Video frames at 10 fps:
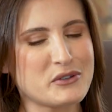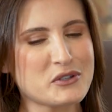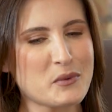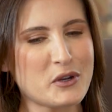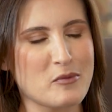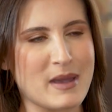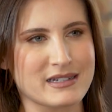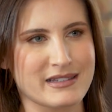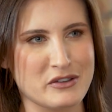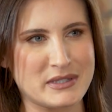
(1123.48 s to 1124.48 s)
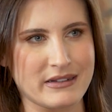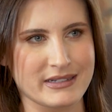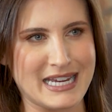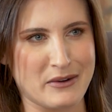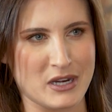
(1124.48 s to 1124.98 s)
do just want to go back to the New
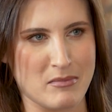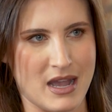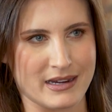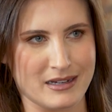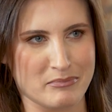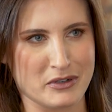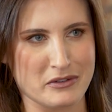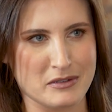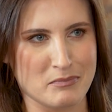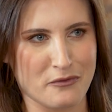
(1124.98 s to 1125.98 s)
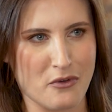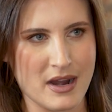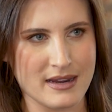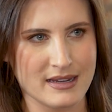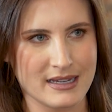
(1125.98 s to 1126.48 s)
Zealand equity market, because before
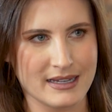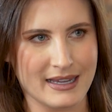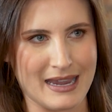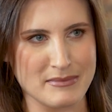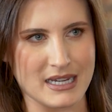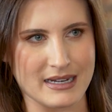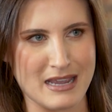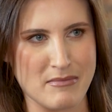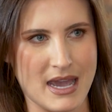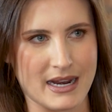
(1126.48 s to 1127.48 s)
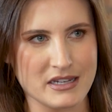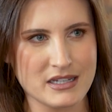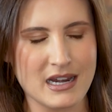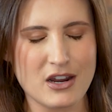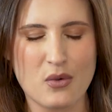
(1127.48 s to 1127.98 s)
I came down here, Matt, I
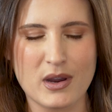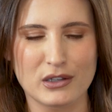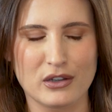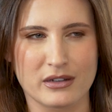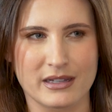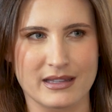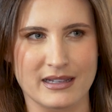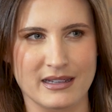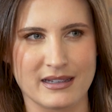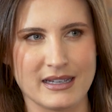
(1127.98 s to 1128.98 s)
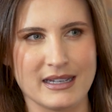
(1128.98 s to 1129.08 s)
just had a quick look at the